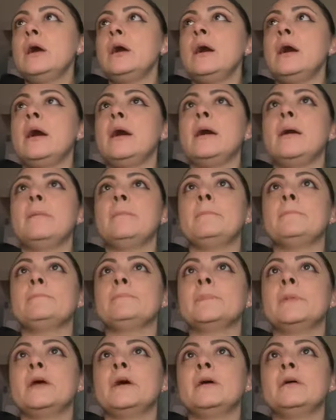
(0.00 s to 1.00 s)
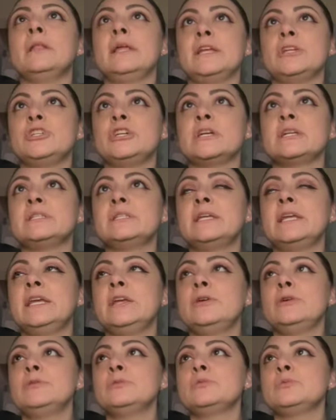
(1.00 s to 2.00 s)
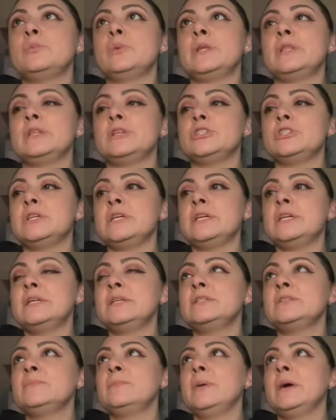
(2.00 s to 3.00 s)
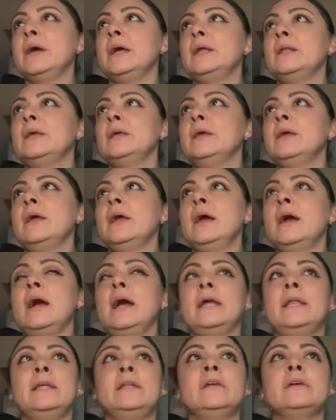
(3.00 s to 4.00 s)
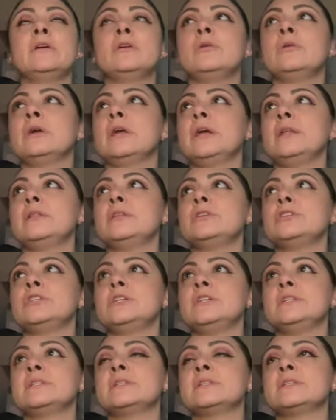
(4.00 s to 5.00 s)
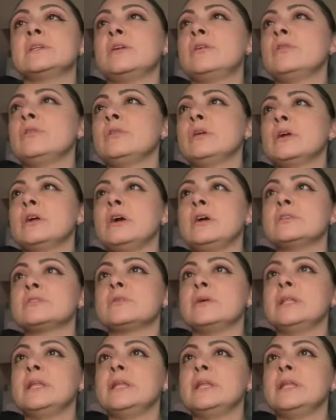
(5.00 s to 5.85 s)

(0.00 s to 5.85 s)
um, like chicken taquitos with the cheese, but I need to go get the cheese because I don't know that Costco.